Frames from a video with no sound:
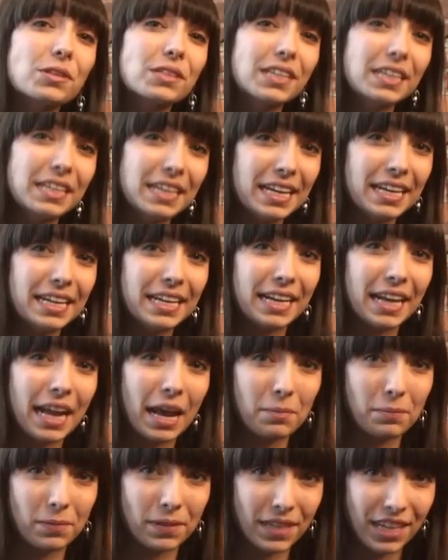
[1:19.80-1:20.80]
his Canadian
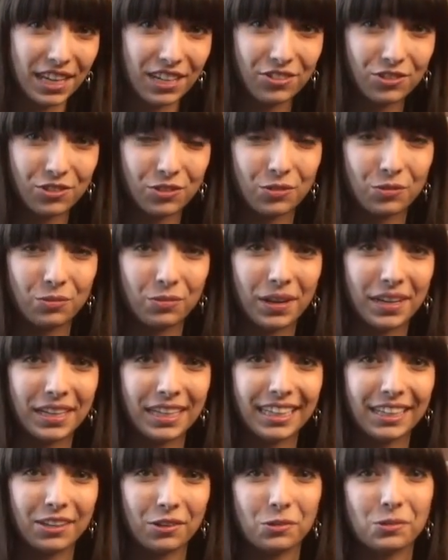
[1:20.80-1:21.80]
application when
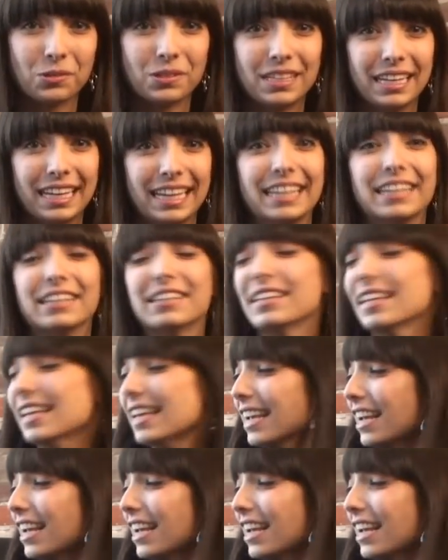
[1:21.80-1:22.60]
it goes in.